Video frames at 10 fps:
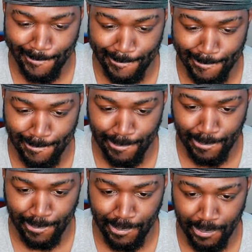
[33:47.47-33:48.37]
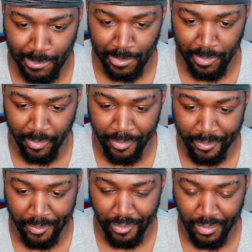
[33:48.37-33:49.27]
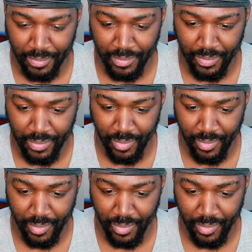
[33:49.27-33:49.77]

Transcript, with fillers: First you stick me with your duty,